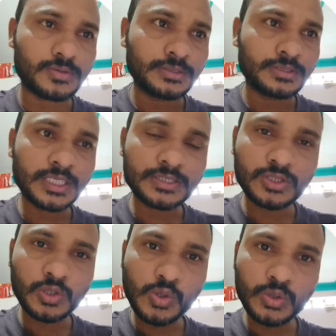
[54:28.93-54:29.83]
Such
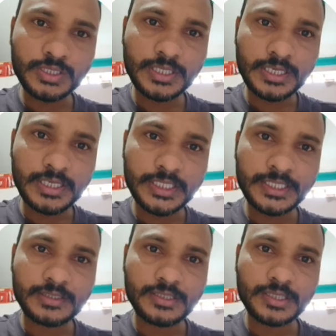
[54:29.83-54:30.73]
close related
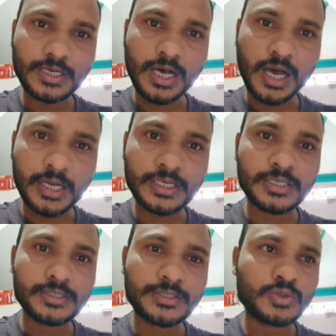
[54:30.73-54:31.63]

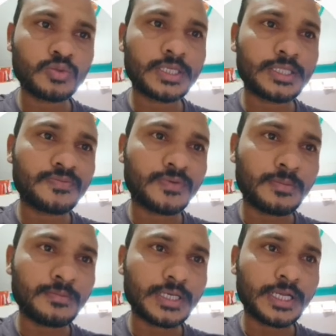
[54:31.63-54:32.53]
organelles together
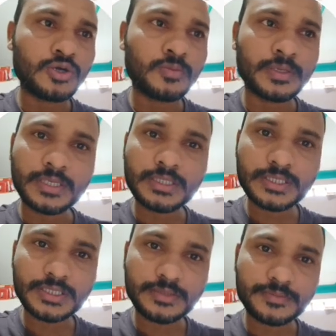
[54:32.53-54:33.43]
form endomembrane
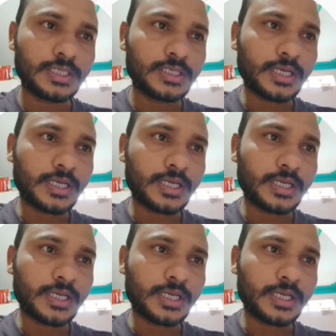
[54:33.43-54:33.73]
systems.